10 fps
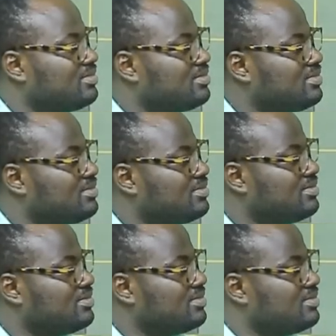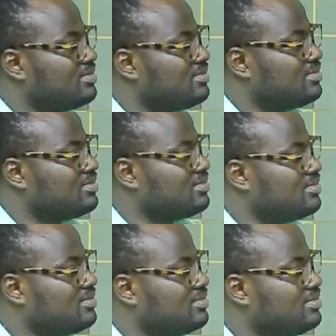
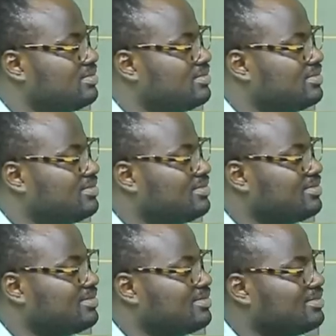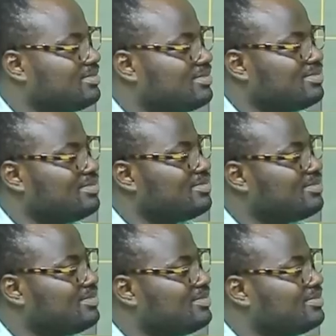
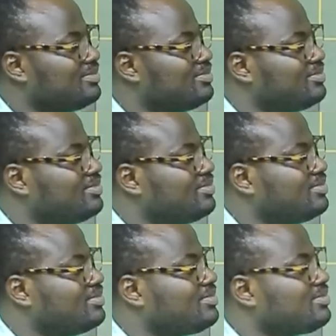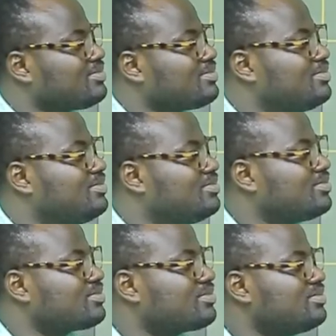
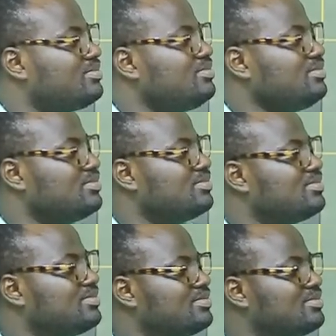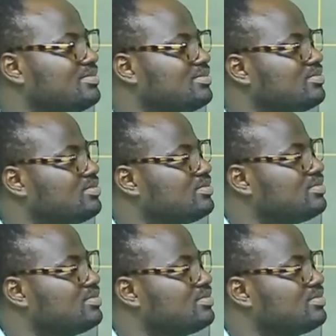This person isn't speaking.